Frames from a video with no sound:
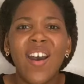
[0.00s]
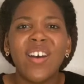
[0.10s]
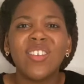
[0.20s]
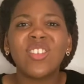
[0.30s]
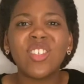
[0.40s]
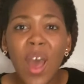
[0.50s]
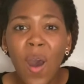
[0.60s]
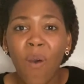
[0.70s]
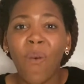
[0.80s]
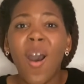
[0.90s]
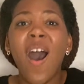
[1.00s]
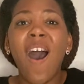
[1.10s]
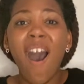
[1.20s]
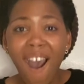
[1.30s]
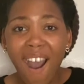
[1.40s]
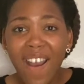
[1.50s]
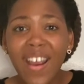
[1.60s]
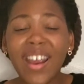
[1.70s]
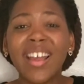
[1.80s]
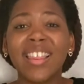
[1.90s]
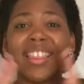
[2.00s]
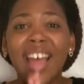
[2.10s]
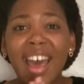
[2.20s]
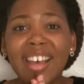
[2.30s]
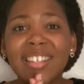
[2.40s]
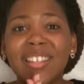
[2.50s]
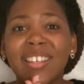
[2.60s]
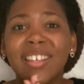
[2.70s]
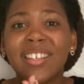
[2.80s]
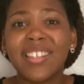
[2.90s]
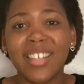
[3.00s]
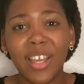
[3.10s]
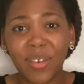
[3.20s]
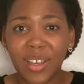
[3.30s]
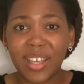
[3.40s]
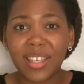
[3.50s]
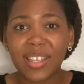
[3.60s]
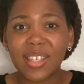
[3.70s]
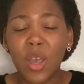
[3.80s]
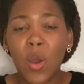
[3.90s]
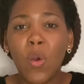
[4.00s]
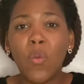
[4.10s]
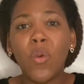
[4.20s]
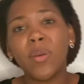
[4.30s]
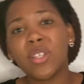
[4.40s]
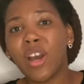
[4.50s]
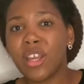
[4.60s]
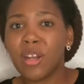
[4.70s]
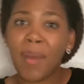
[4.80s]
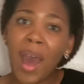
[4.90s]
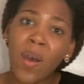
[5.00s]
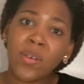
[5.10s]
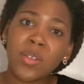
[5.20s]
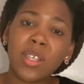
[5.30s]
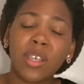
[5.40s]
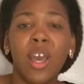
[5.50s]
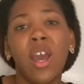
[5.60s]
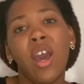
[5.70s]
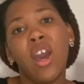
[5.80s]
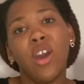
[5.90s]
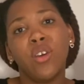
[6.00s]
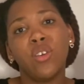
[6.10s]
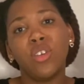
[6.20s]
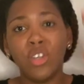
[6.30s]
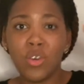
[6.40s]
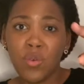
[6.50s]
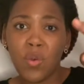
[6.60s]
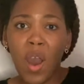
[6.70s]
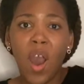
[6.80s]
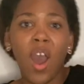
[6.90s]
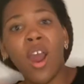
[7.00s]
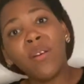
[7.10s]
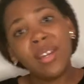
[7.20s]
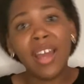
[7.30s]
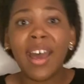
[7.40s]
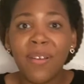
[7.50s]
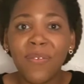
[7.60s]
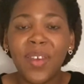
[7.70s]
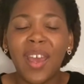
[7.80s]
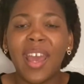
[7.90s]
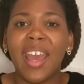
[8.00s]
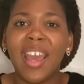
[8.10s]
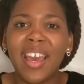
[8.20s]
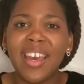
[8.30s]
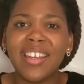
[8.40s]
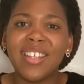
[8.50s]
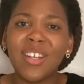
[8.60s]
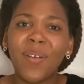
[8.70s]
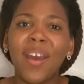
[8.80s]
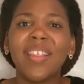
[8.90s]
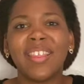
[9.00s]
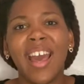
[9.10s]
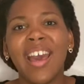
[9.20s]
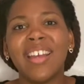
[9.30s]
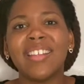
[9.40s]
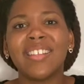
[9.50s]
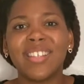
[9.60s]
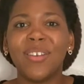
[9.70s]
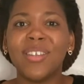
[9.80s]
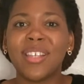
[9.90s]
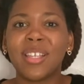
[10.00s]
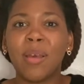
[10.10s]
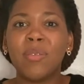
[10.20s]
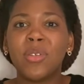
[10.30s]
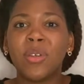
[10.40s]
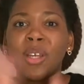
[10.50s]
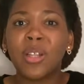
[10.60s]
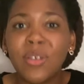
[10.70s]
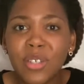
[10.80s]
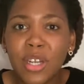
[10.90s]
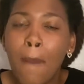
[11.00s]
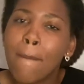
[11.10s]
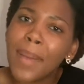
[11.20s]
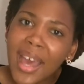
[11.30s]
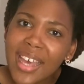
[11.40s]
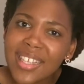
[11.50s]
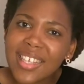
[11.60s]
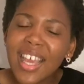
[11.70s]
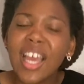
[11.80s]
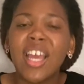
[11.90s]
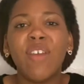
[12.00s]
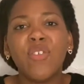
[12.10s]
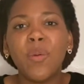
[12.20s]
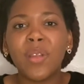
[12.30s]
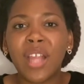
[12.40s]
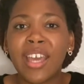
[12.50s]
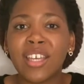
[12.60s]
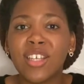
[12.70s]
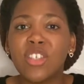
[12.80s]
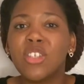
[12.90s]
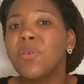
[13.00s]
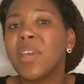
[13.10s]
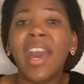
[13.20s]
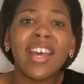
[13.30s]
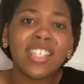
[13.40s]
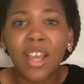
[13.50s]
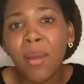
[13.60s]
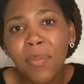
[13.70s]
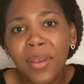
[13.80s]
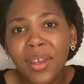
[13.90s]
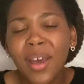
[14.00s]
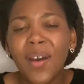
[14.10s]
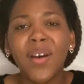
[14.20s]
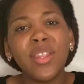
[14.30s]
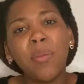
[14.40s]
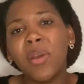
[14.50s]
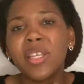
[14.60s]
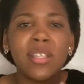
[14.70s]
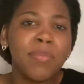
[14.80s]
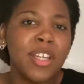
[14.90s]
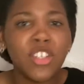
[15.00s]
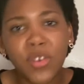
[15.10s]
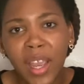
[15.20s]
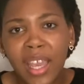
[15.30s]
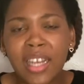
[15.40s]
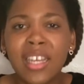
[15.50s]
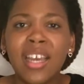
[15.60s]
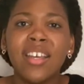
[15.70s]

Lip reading: So, our last series, we were talking about you are enough. And you know what? That series has come to a conclusion. But if you would like to catch up on the Press to Be train,